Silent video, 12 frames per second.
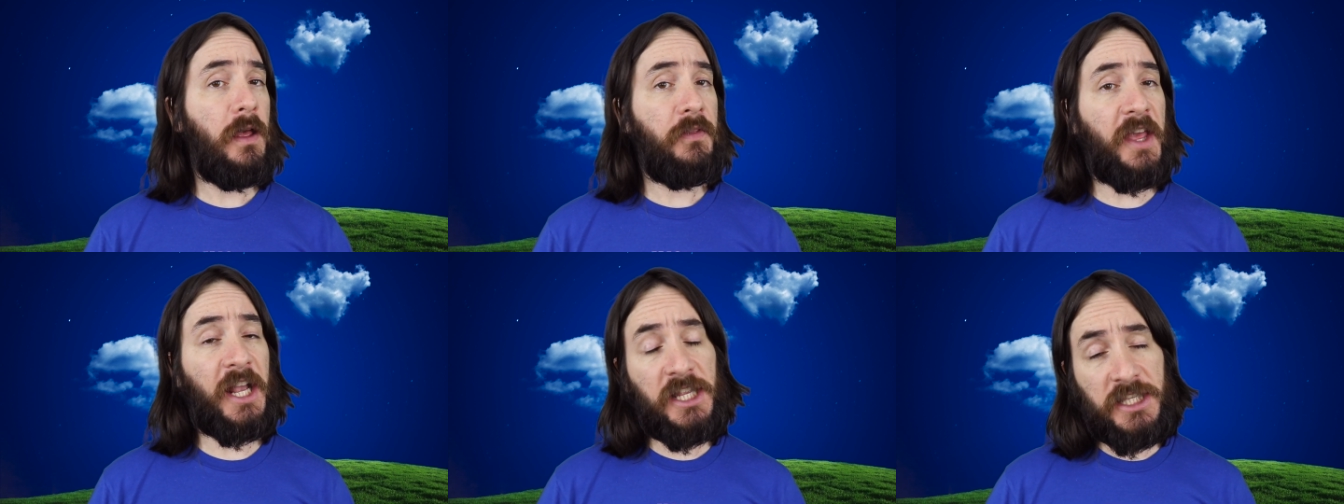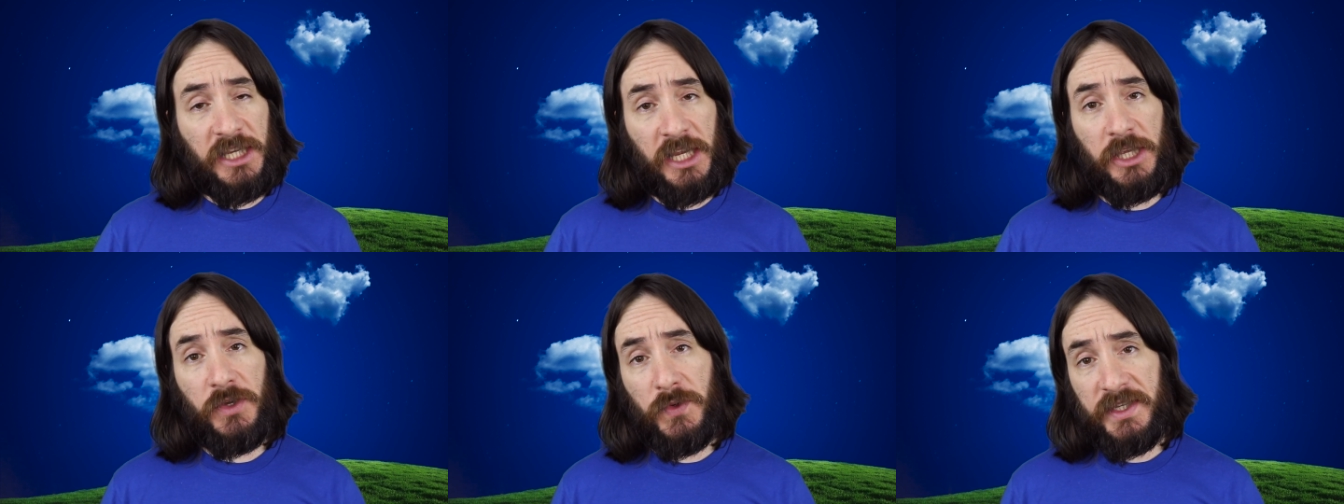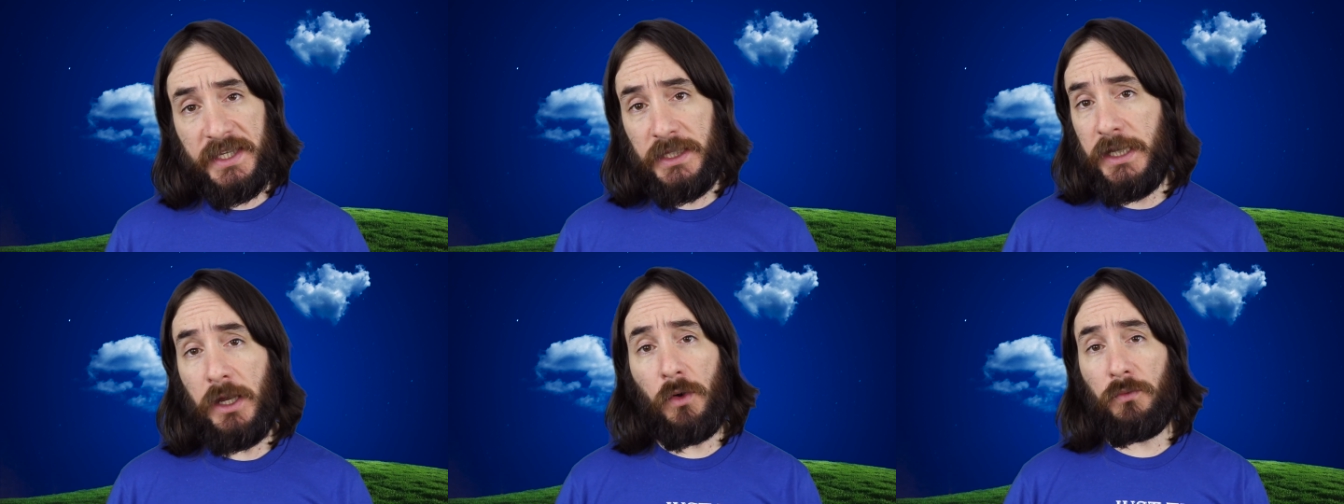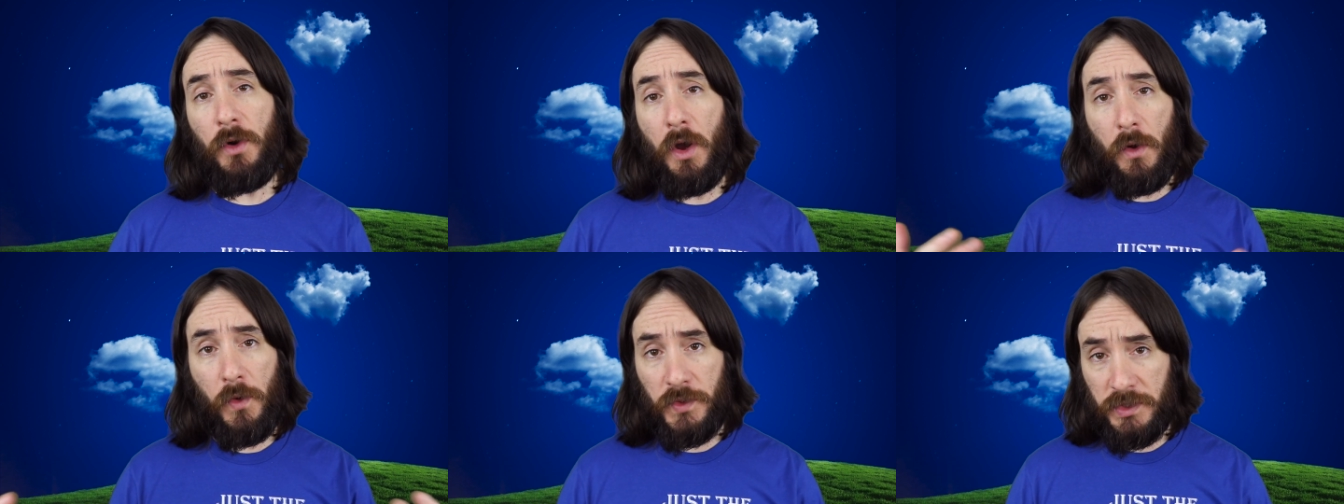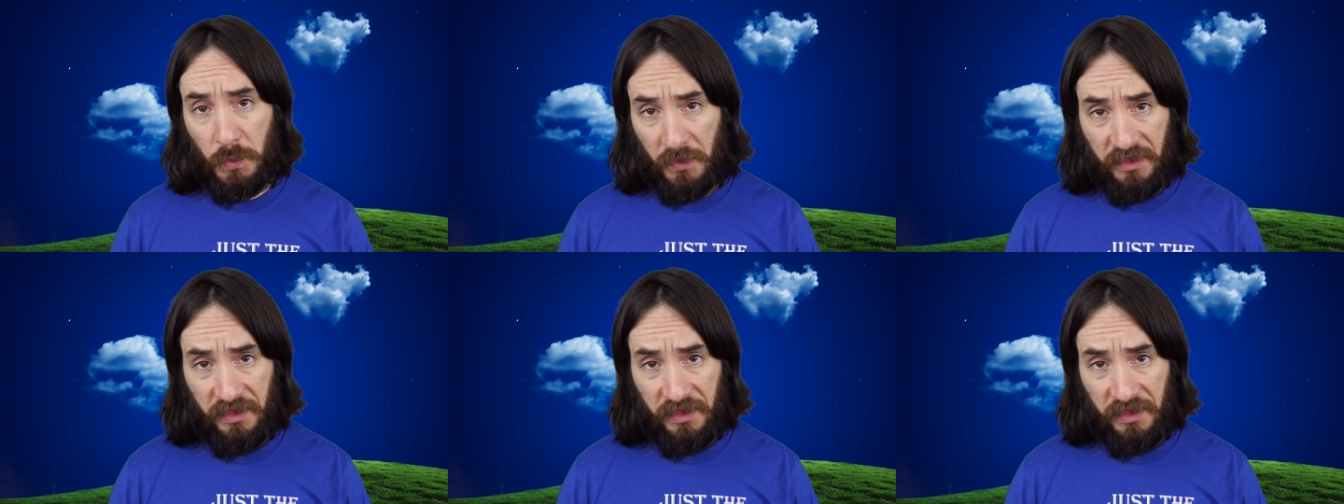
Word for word: that continuously arose